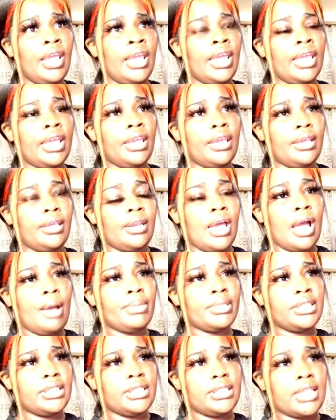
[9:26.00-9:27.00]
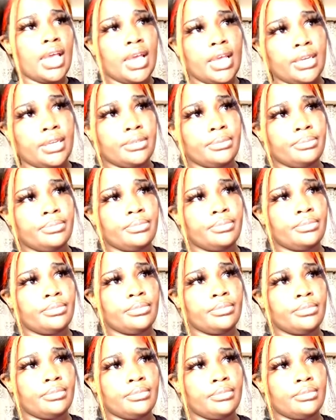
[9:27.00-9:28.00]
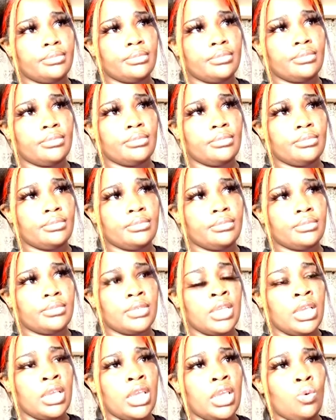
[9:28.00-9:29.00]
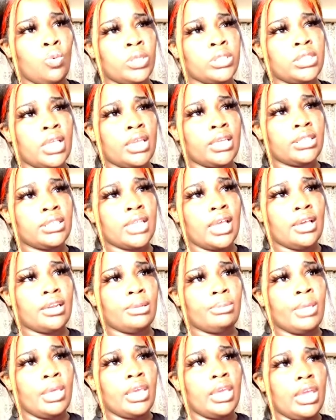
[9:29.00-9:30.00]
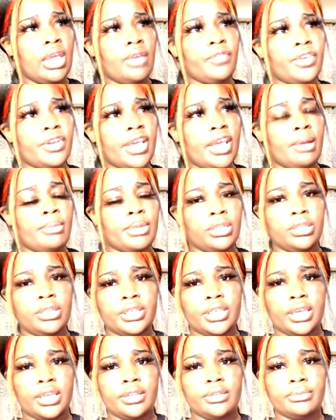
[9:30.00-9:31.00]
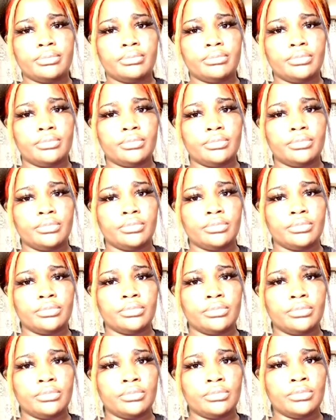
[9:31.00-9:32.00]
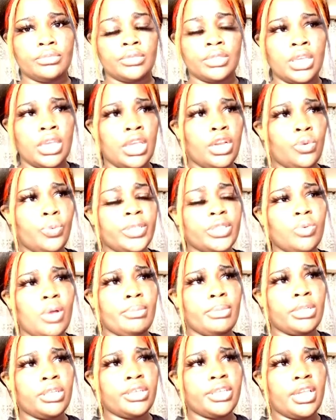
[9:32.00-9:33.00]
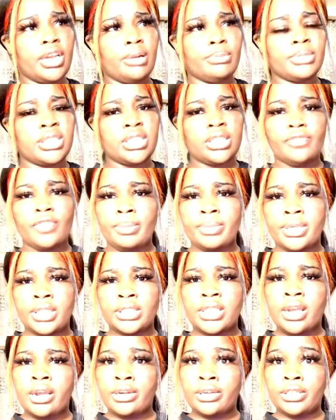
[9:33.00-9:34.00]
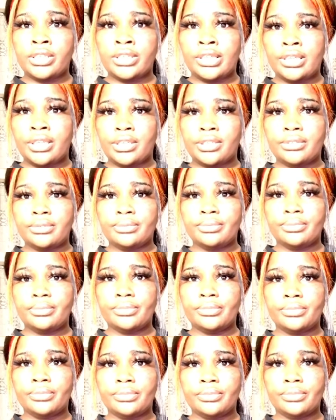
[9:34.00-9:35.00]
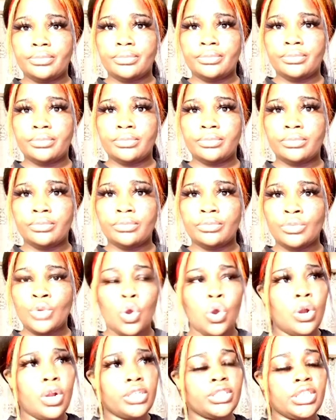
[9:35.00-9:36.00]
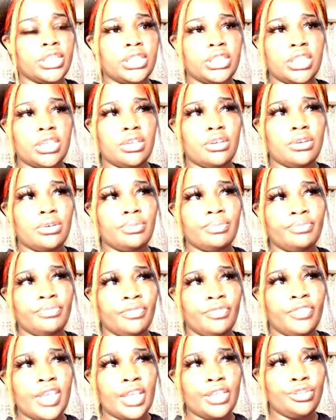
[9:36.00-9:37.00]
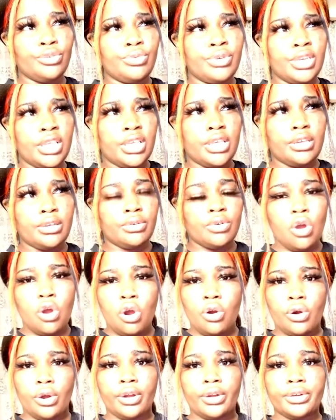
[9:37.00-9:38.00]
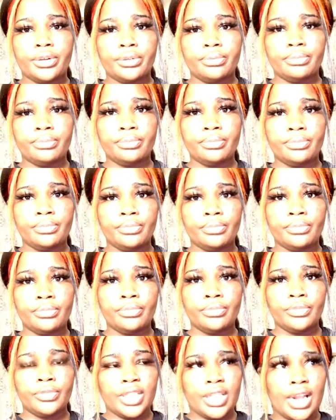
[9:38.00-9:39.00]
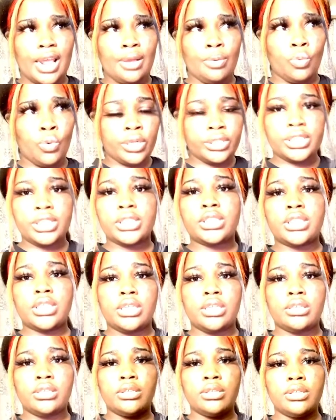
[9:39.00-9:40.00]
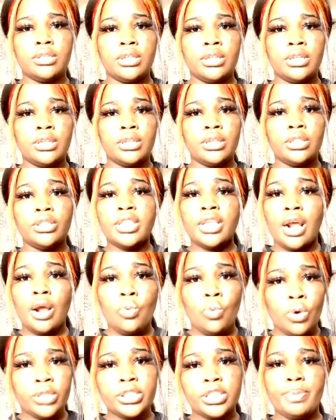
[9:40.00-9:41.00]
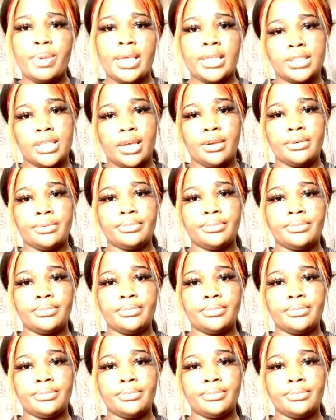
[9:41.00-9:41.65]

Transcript: And I'm going to design them. And once I design them, every day I'm going to look at it. And the reason why I'm going to look at it, I'm going to see if I'm going to get tired of looking at it. Or is it still that unique card that I want to see, that I want to pass out?